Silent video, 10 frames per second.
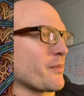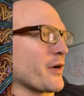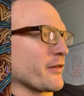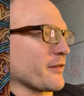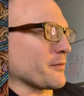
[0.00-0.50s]

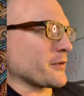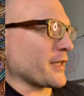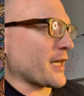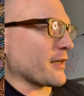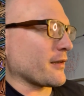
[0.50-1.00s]
both of them
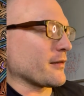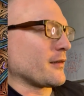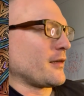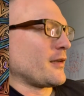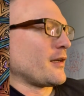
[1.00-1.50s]
together,
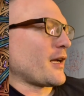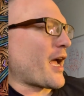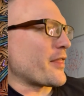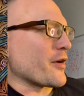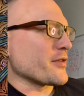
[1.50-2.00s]

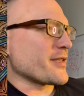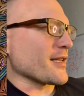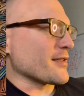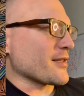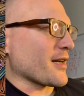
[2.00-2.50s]
and those
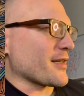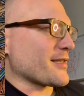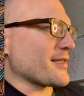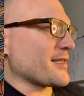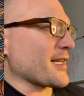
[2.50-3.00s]
things kind of
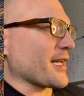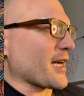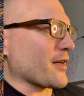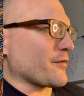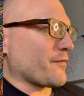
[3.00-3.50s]
stick
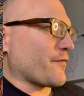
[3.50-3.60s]
out